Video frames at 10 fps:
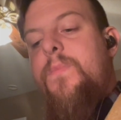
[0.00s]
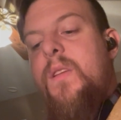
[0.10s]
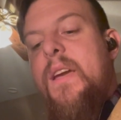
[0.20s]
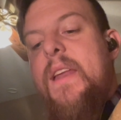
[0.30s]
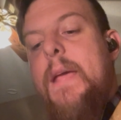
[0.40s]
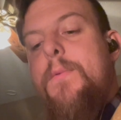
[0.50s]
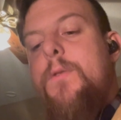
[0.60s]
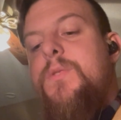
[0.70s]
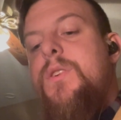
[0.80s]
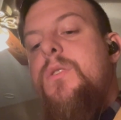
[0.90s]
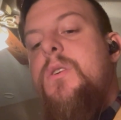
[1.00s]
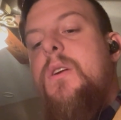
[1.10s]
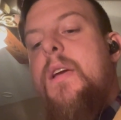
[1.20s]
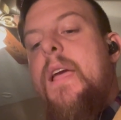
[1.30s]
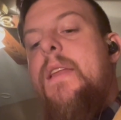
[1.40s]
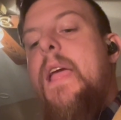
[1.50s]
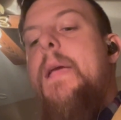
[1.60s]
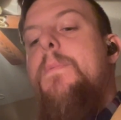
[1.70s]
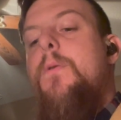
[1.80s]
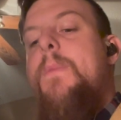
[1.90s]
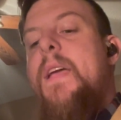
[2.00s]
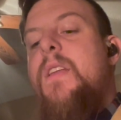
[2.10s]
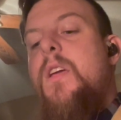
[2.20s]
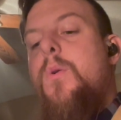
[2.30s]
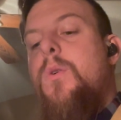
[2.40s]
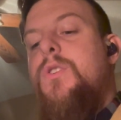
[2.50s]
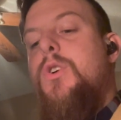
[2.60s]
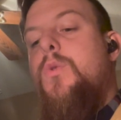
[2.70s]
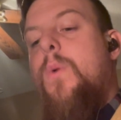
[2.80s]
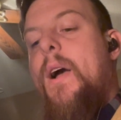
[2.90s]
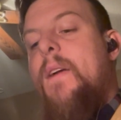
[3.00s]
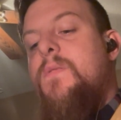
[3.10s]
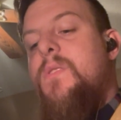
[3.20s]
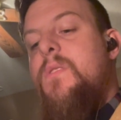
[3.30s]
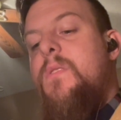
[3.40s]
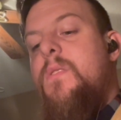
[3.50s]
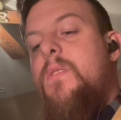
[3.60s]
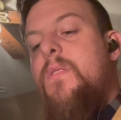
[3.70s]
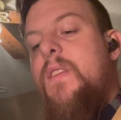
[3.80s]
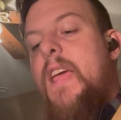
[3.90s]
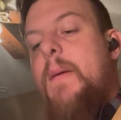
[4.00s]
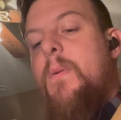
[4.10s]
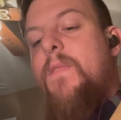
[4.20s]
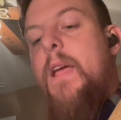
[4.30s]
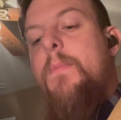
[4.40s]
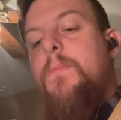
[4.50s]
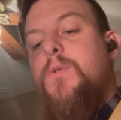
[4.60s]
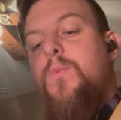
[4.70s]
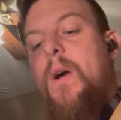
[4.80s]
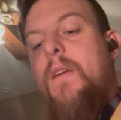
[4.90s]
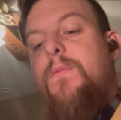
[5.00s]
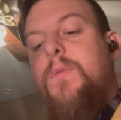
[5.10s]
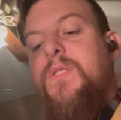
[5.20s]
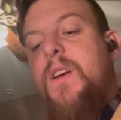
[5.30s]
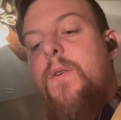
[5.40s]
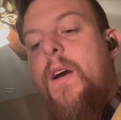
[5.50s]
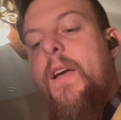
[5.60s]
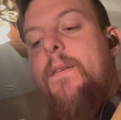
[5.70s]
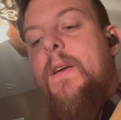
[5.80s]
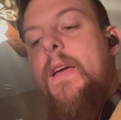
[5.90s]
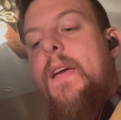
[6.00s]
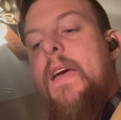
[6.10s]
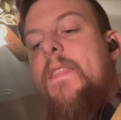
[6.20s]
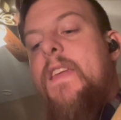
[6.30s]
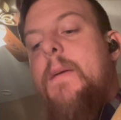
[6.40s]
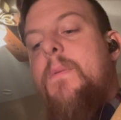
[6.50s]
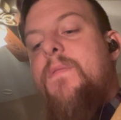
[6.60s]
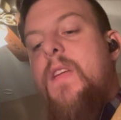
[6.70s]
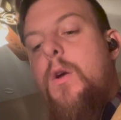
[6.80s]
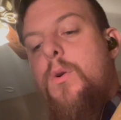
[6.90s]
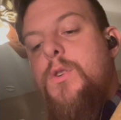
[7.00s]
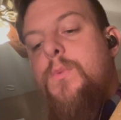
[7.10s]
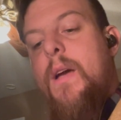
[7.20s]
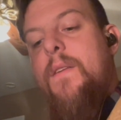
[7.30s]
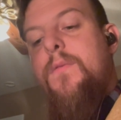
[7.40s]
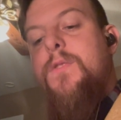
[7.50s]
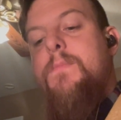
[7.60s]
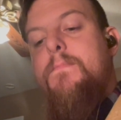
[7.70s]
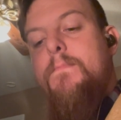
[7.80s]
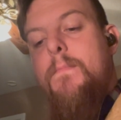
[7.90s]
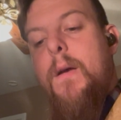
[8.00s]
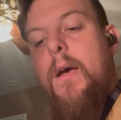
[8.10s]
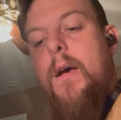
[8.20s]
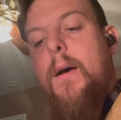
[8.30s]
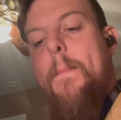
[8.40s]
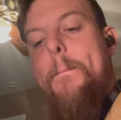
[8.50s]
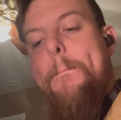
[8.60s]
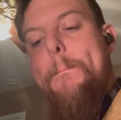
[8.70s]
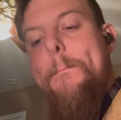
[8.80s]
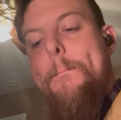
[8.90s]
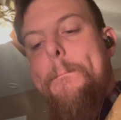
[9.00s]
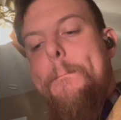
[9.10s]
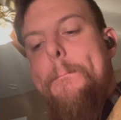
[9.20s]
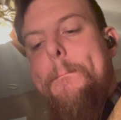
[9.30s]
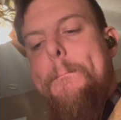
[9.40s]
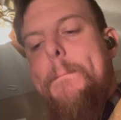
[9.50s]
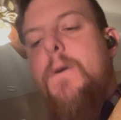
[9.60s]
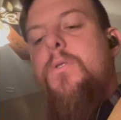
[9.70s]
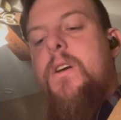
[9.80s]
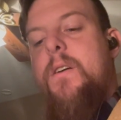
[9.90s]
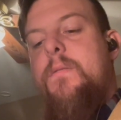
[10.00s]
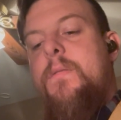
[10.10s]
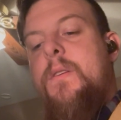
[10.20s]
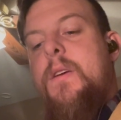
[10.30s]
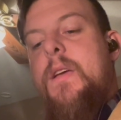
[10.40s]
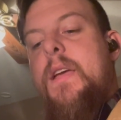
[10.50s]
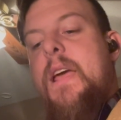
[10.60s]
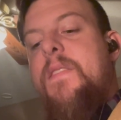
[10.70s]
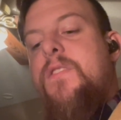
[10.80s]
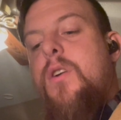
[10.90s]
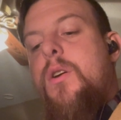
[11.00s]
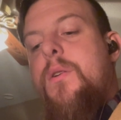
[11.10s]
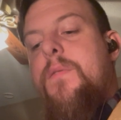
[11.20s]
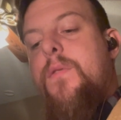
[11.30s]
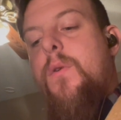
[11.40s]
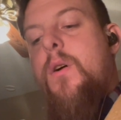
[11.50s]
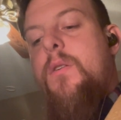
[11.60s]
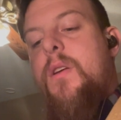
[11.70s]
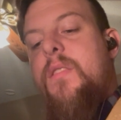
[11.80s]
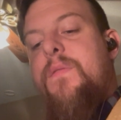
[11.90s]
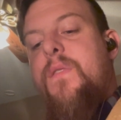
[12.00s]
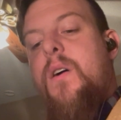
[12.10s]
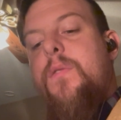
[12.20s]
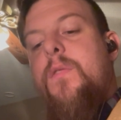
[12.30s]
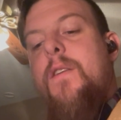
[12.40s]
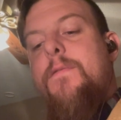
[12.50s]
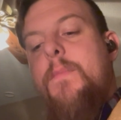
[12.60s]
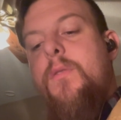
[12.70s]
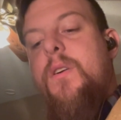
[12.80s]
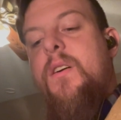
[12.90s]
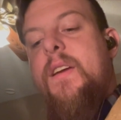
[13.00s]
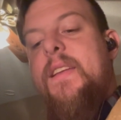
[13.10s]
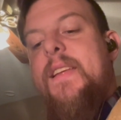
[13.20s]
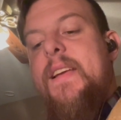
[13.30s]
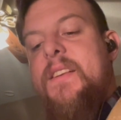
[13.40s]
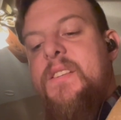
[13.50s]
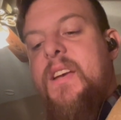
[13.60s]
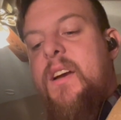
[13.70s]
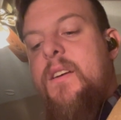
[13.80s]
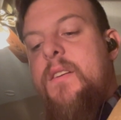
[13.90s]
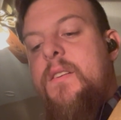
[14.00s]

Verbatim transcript: And Abram took and Abram and Nahor took wives. The name of Abram's wife was Sarai, and the name of Nahor's wife was uh, Milcah, and the daughter of Haran, and the father of Milcah and Iscah.